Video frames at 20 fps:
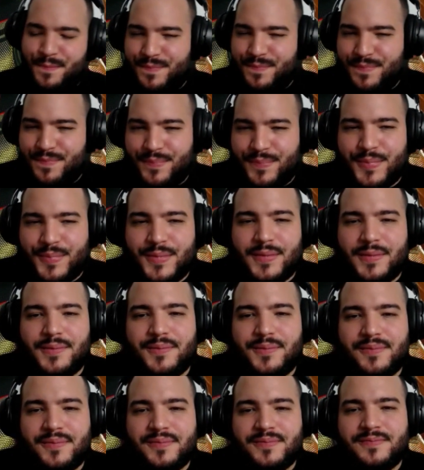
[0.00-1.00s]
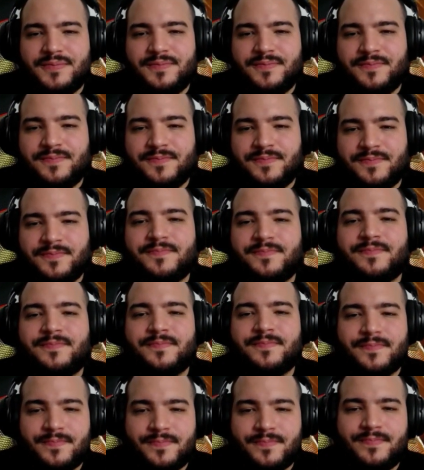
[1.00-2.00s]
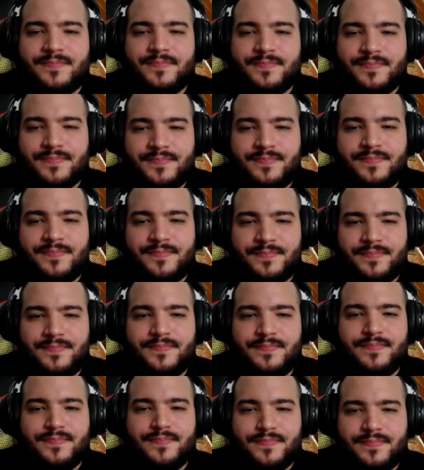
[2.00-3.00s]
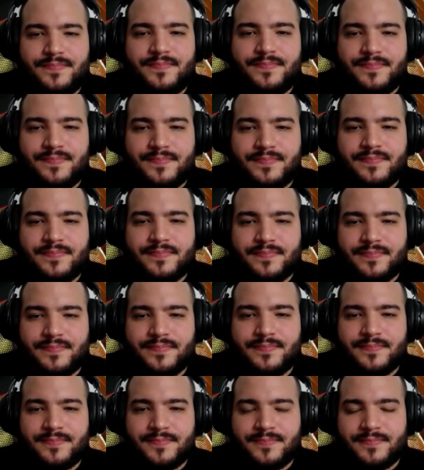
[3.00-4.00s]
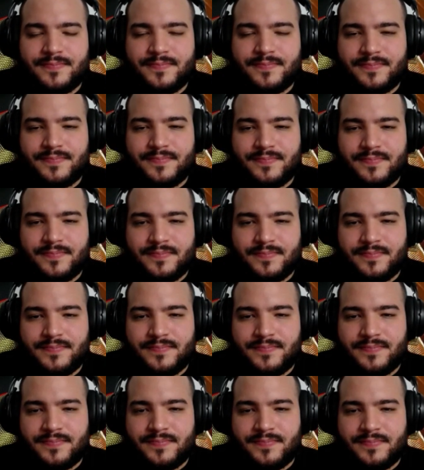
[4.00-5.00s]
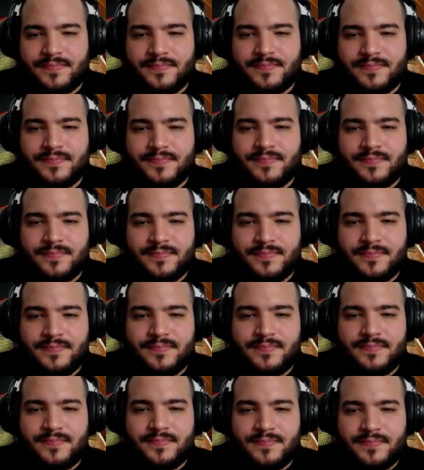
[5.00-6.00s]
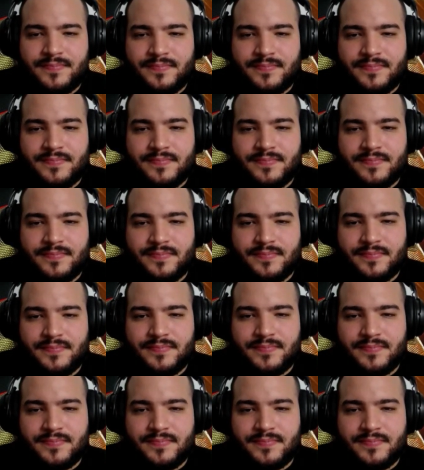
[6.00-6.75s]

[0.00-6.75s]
No words are spoken by the person on screen.